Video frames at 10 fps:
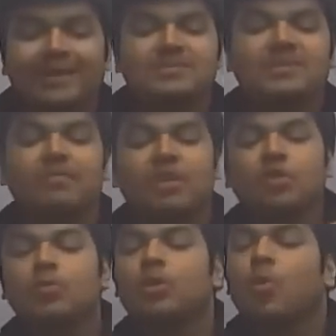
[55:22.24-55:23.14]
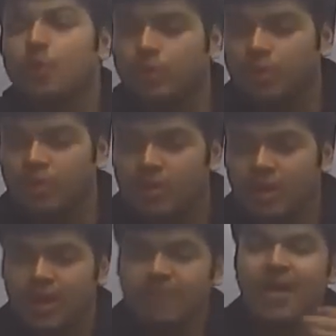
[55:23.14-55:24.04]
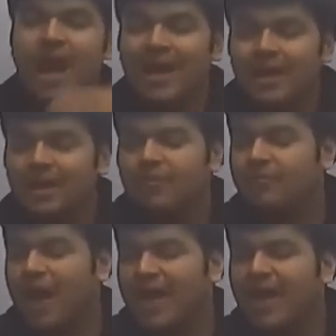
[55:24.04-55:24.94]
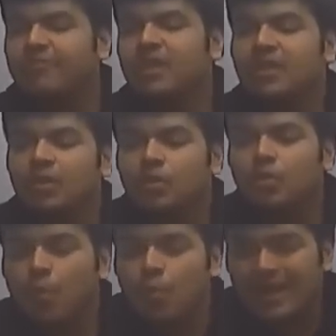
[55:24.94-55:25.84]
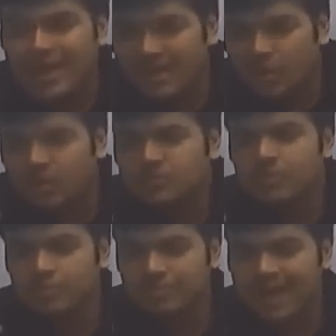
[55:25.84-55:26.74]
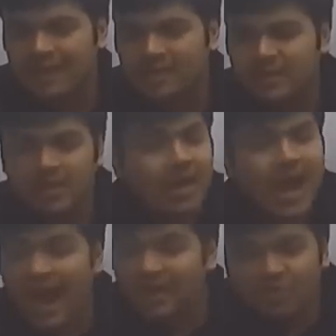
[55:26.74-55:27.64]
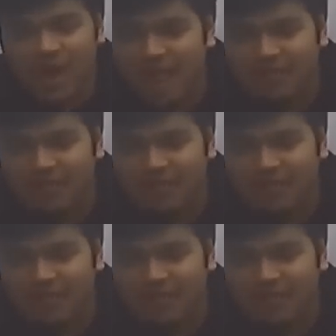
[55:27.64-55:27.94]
is giving you a loan, if I have taken a loan of $1 lakh from the bank, I don't have a